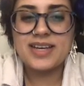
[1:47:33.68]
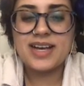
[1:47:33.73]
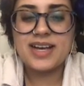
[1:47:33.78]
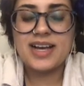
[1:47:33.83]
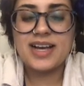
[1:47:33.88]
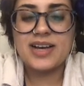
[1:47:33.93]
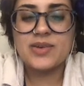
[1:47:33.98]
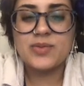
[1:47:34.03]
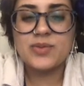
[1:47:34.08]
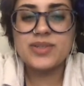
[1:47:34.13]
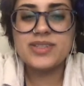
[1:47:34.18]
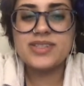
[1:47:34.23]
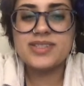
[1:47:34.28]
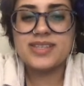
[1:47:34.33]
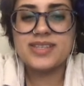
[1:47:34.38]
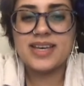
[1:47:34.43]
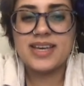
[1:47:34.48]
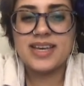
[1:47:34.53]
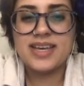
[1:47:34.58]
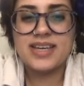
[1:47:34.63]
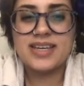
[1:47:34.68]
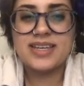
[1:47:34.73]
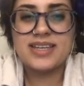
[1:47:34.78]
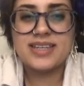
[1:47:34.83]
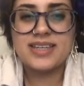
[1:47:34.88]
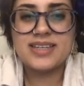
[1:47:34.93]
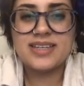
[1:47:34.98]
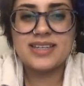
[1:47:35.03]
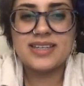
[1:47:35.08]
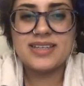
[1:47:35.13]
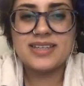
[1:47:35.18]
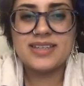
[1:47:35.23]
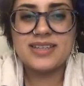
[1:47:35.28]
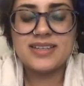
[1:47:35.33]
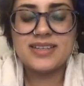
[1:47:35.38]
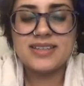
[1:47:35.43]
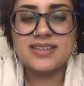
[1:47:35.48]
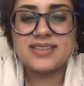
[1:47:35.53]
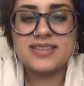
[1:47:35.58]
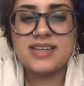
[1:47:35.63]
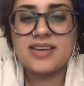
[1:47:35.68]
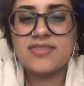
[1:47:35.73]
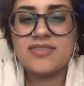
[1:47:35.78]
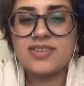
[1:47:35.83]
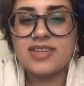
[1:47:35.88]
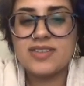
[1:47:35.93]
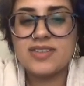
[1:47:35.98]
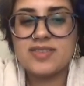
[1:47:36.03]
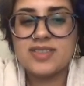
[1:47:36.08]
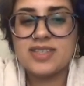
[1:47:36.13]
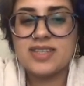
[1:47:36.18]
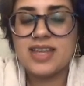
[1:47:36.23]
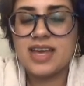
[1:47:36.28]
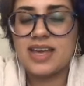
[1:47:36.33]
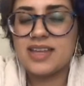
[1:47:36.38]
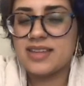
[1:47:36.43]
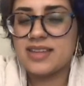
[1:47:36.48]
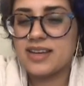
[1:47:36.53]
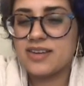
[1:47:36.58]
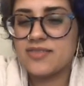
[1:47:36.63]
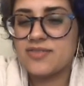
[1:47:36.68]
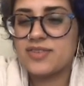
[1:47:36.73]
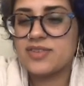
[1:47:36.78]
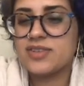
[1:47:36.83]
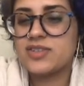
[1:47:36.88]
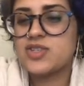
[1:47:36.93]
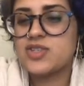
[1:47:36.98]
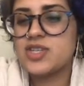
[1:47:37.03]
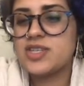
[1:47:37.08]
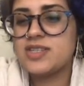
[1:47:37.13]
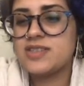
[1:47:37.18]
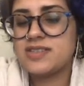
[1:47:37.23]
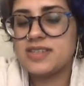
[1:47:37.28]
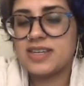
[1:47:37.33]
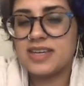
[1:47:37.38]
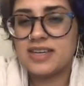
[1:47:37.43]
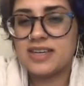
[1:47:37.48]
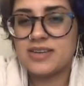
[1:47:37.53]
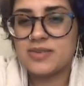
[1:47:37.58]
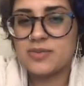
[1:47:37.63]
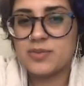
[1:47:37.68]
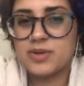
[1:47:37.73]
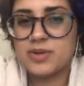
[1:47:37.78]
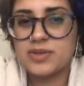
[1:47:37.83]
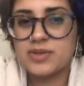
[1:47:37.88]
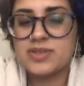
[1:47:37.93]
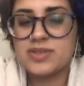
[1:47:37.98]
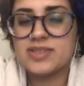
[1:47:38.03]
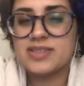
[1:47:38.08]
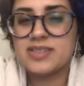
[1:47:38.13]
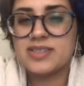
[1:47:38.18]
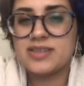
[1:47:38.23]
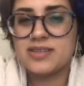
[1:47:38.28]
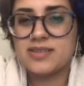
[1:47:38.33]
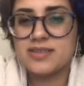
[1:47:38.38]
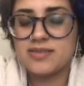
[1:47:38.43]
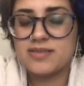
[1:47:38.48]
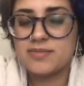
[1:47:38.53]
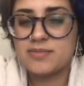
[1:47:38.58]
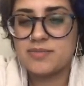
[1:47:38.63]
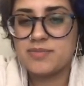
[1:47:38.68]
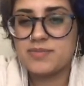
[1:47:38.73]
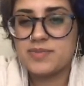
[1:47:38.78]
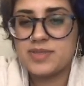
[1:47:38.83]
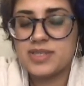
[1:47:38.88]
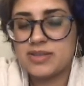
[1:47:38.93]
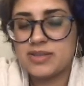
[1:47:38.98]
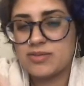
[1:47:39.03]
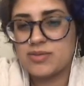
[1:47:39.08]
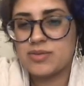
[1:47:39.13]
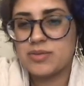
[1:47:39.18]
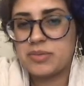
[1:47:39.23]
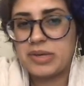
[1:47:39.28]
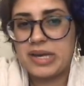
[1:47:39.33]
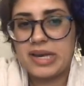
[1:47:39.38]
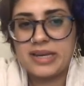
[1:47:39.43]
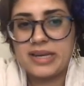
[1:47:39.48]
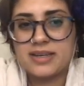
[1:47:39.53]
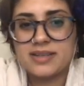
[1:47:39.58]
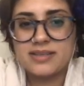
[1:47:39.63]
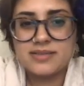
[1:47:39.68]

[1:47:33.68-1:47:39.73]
I would say definitely have seen that in like a Philly cheesesteak where you can see through the bag.